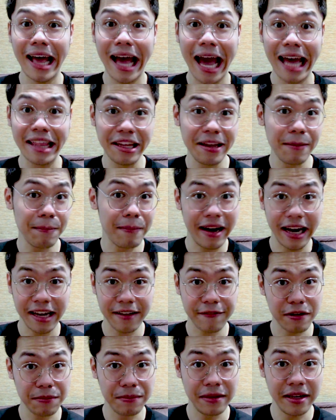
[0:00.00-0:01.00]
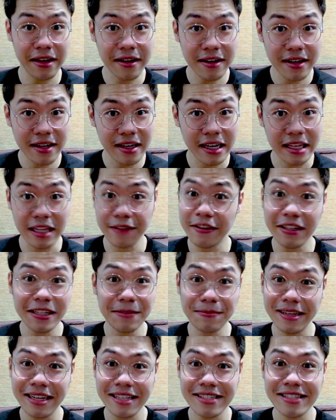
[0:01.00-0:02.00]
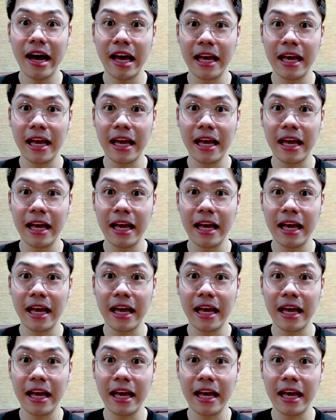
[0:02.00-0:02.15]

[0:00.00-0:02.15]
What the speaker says: I didn't buy it from here in the Philippines.